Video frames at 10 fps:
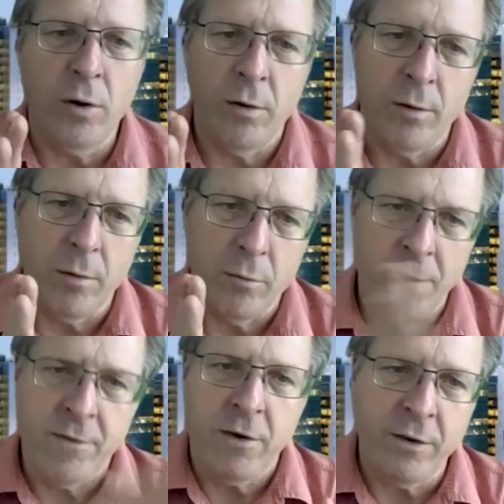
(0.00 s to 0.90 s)
or
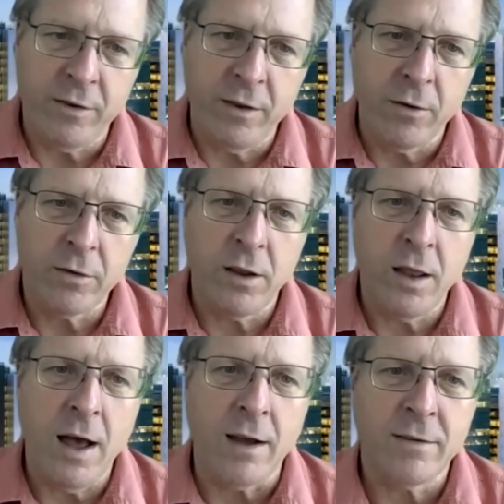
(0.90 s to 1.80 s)
reverse those
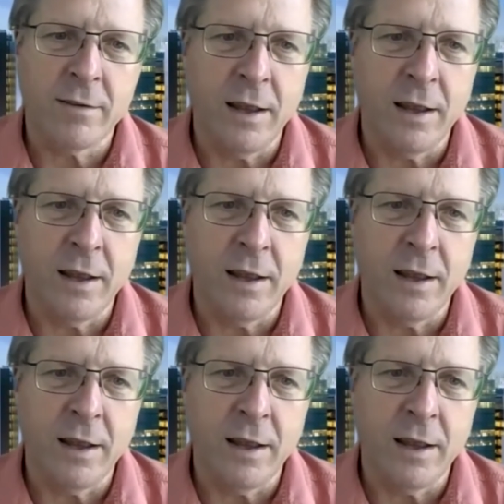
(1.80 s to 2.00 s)
clocks,